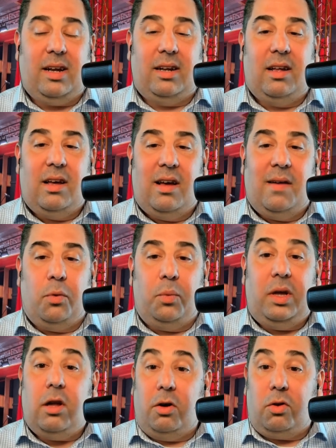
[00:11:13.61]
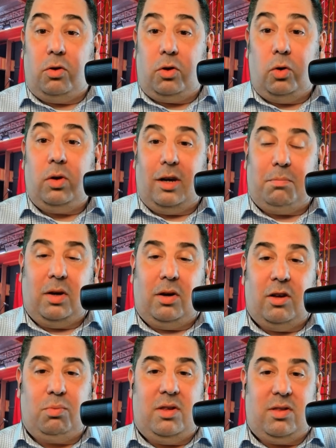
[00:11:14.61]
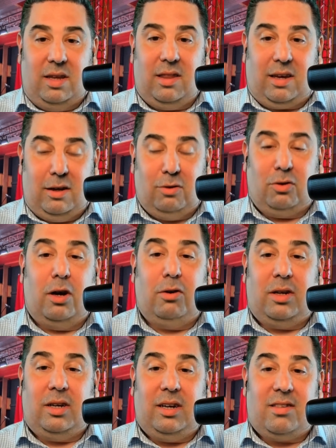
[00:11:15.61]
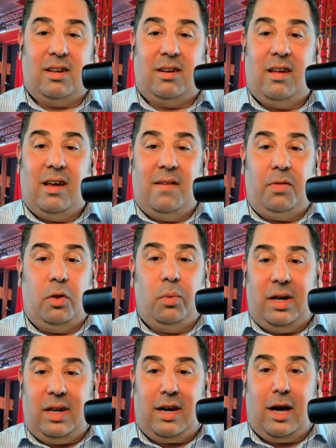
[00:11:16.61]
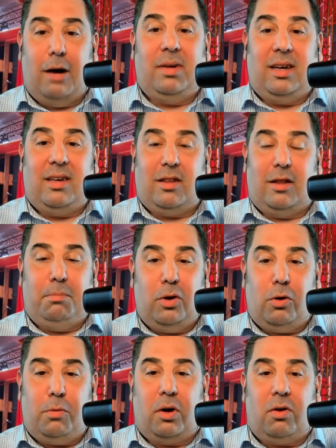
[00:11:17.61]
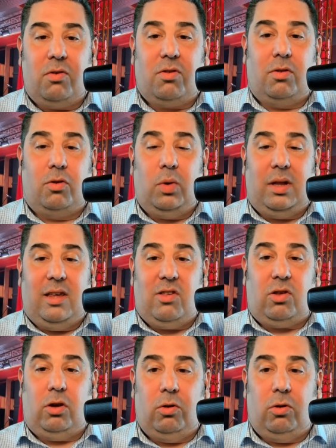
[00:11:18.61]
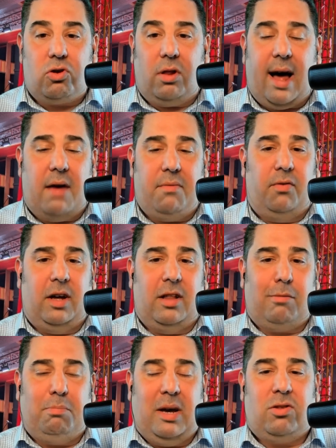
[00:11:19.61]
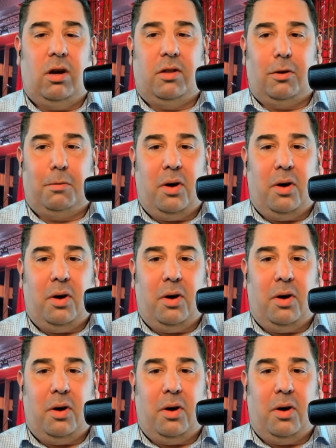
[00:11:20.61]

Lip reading: And we know they're doing it because we see the Kill Tonys and the Whitney Cummings and the Bill Burrs doing these huge live events based on their